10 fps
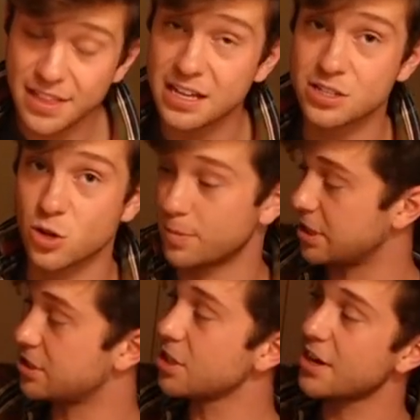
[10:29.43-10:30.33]
that store
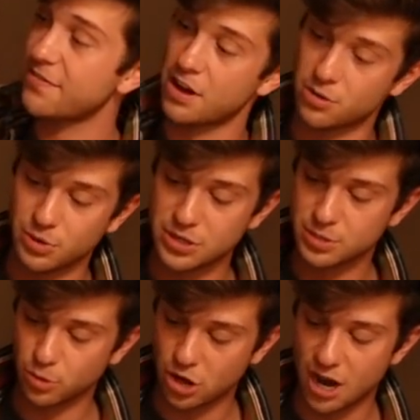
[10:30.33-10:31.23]
because look, I found a
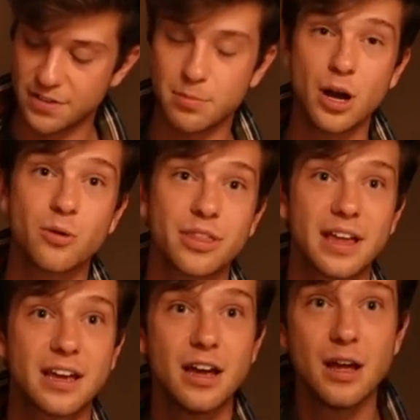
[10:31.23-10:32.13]
reusable coffee mug with
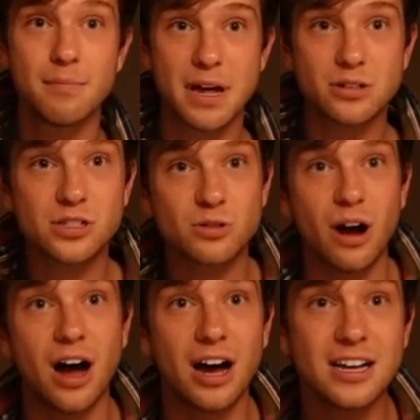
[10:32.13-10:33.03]
like metal Ooh.
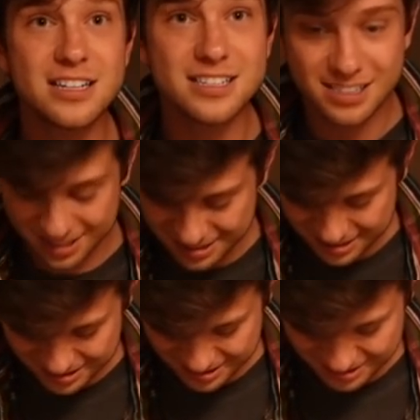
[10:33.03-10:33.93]
straws. I
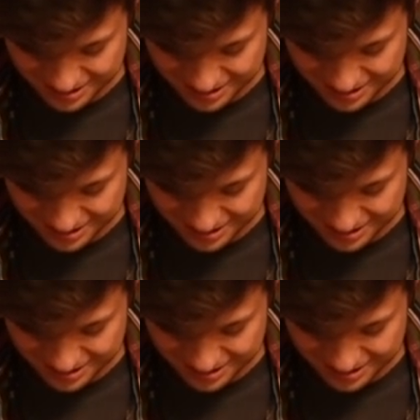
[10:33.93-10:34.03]
almost bought